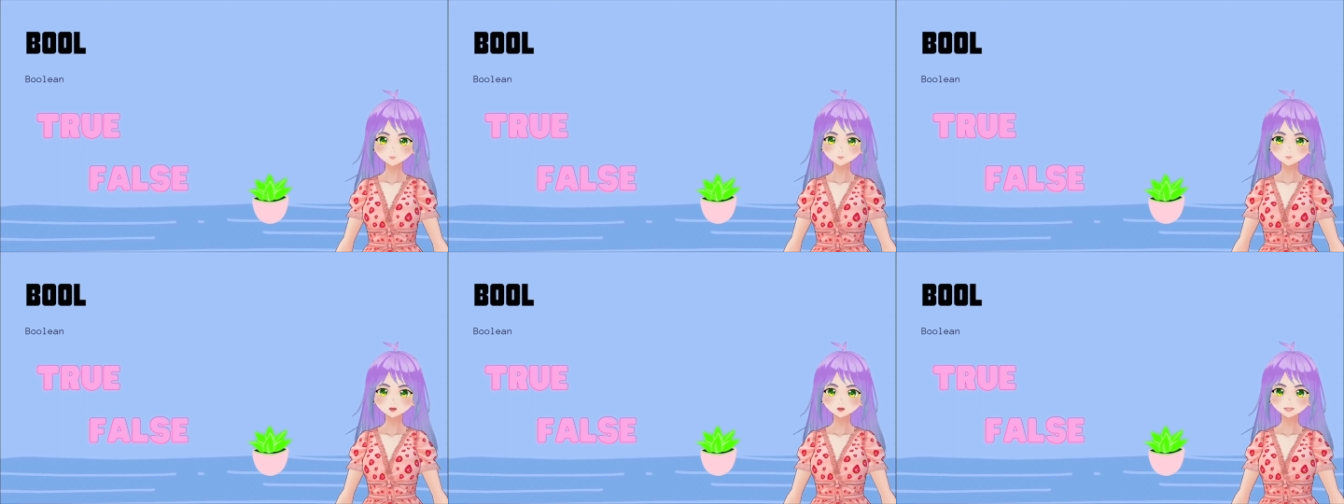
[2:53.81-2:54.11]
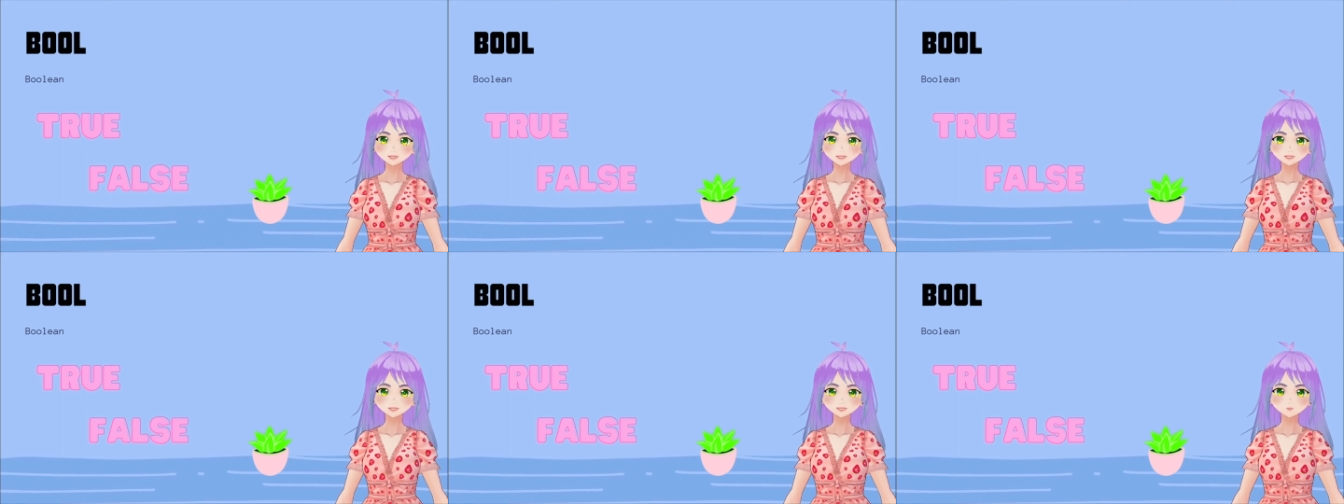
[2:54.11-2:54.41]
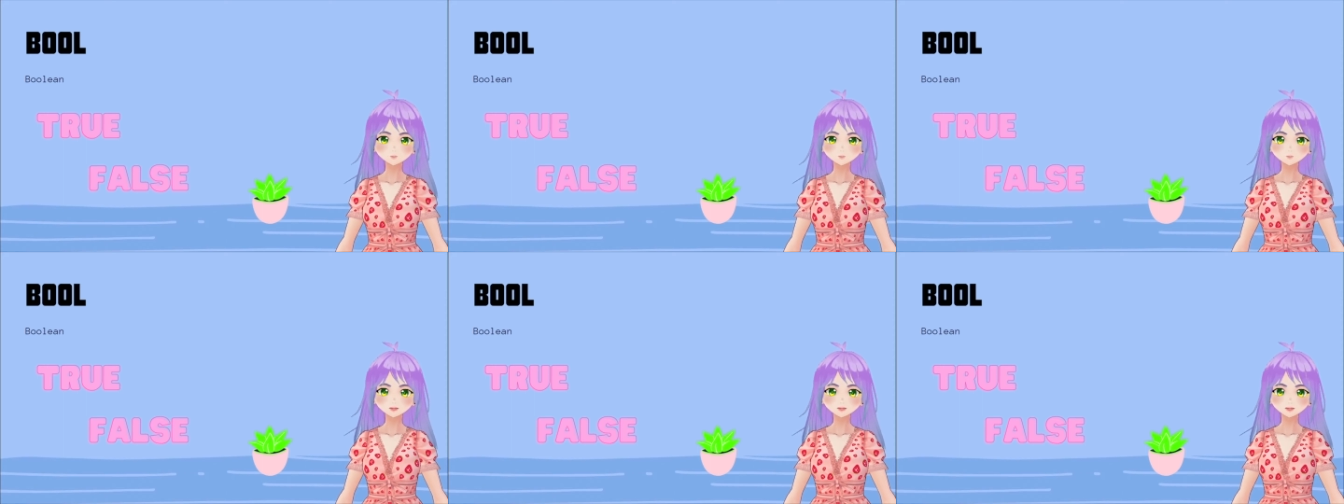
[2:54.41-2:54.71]

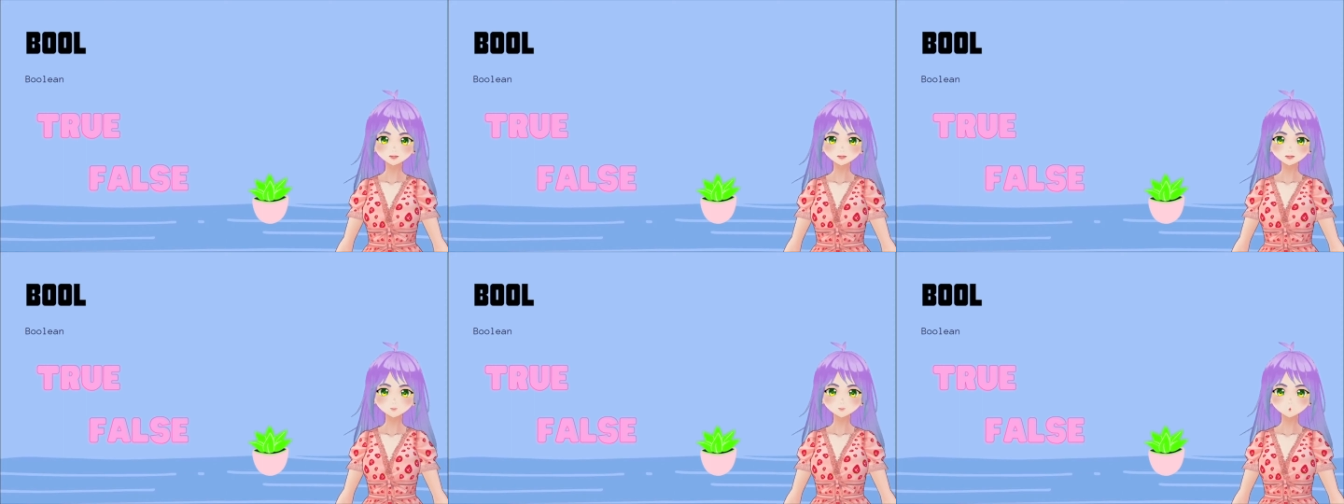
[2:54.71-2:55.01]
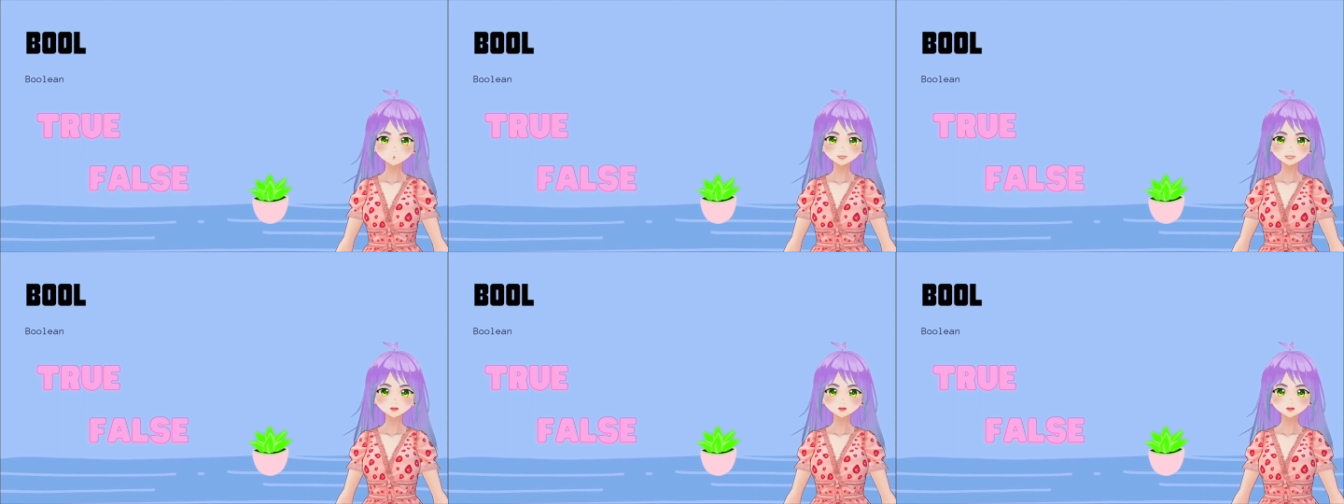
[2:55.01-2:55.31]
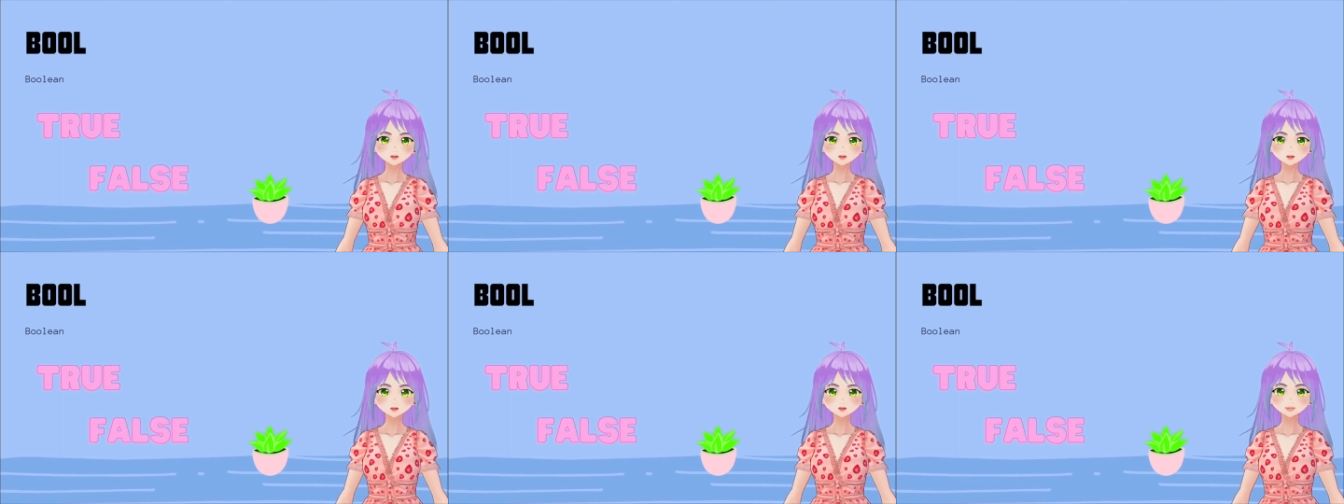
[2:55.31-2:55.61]
that
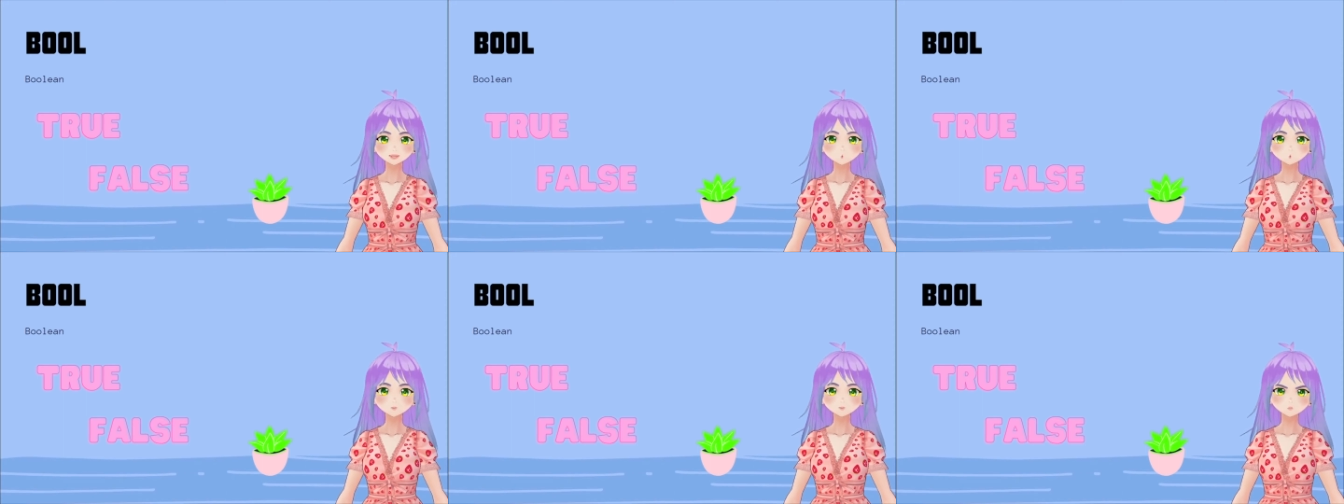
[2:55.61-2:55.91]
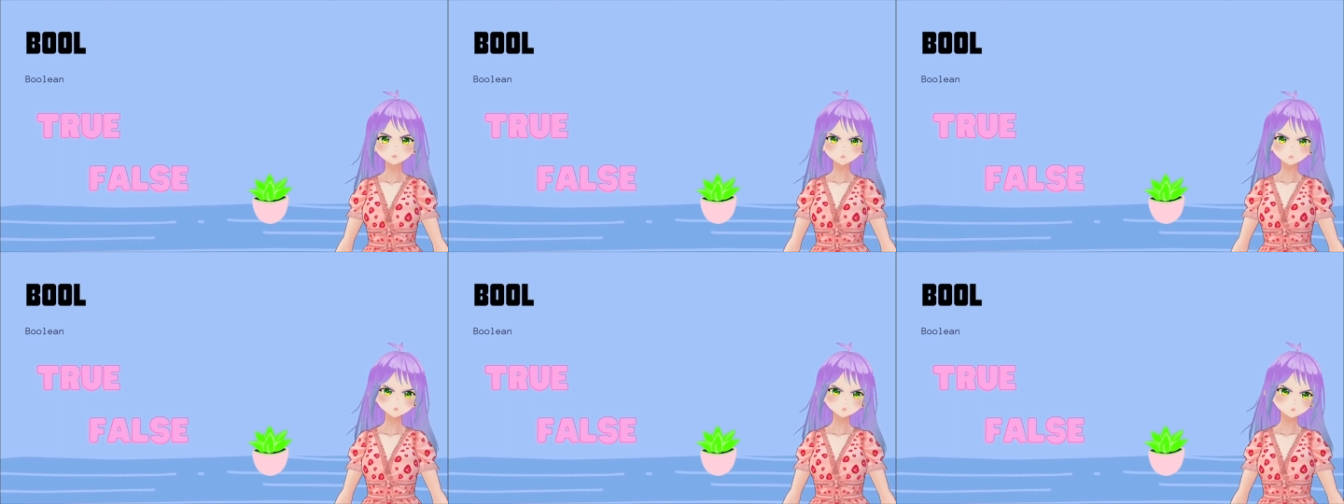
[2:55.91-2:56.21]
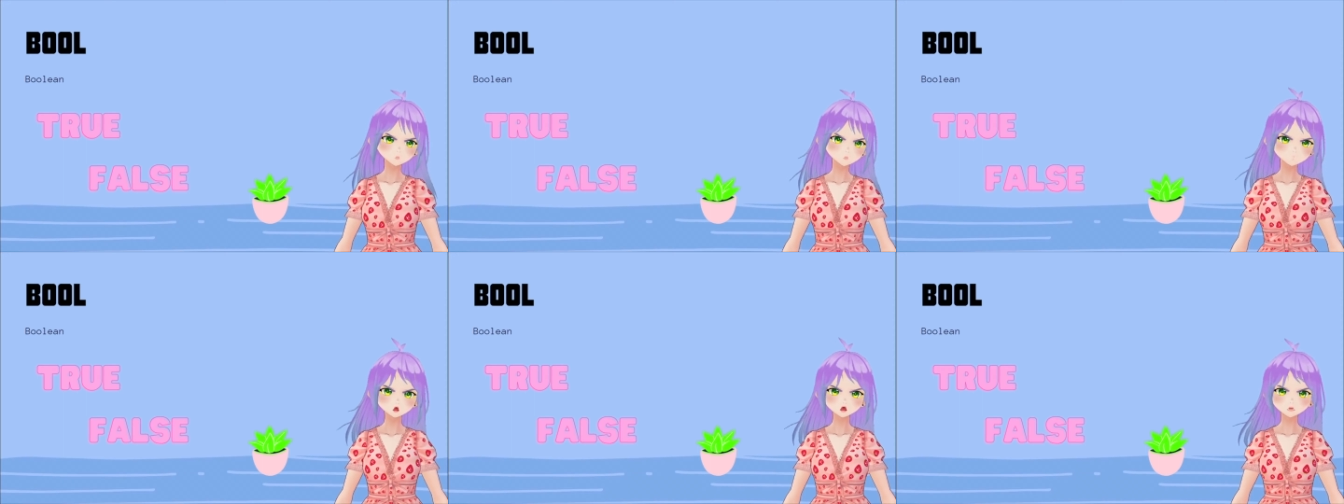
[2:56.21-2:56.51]
we
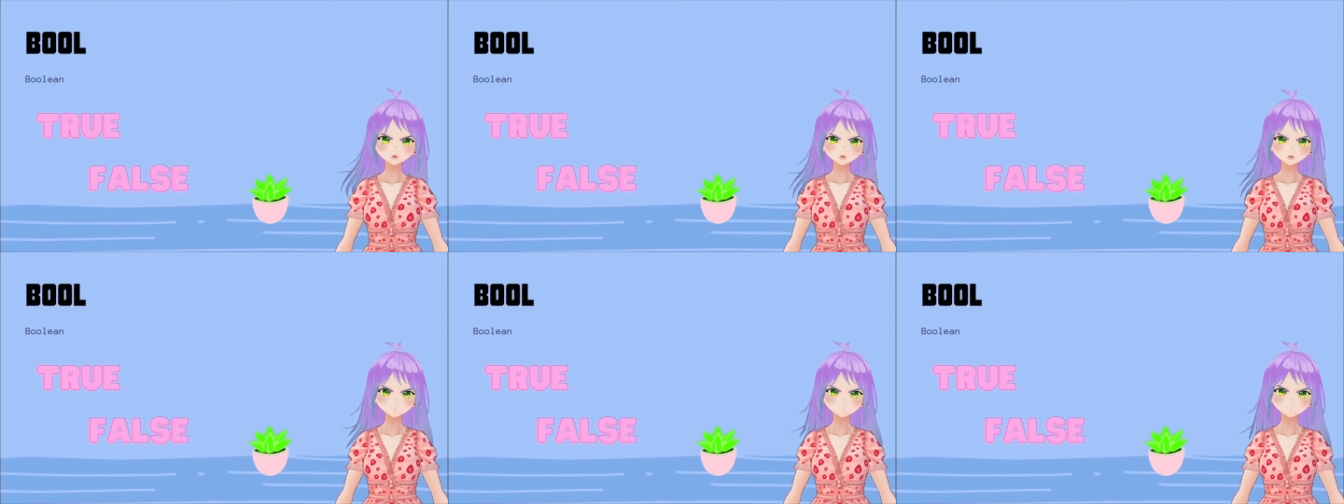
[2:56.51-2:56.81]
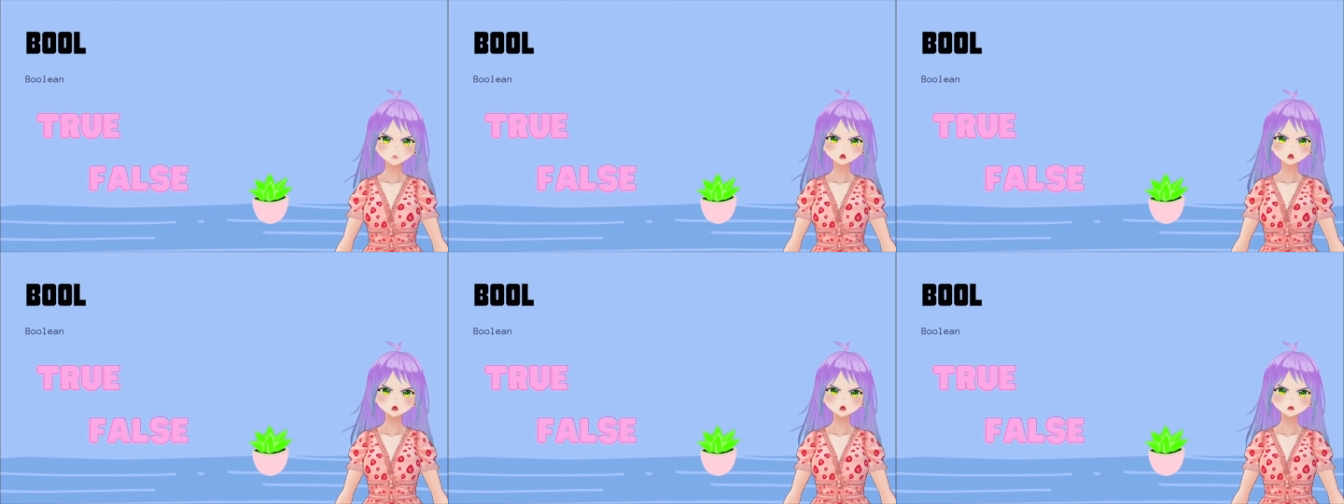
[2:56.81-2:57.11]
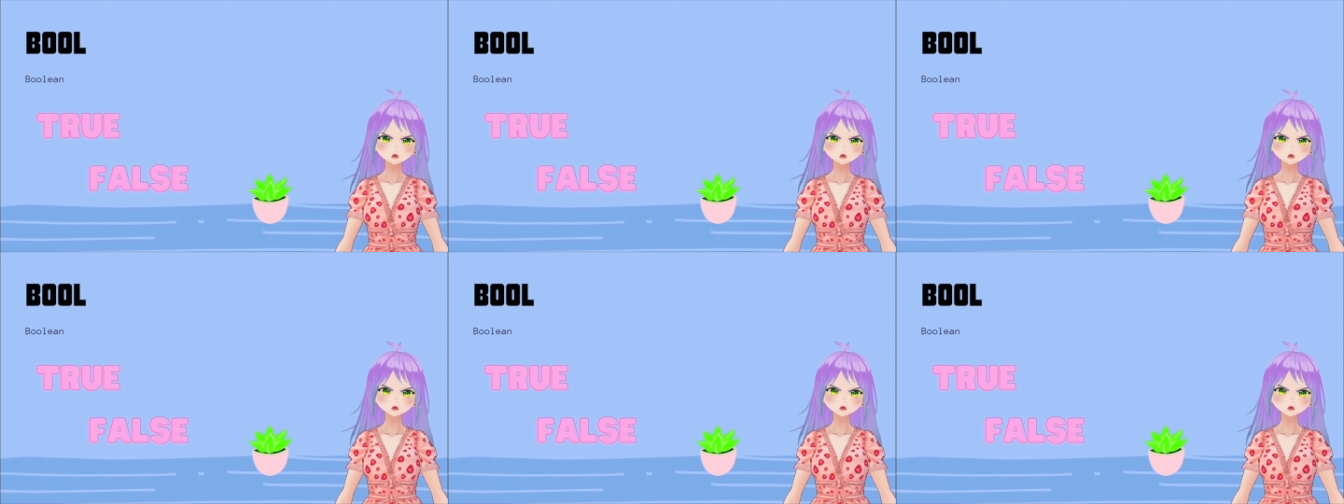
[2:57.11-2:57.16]
want to like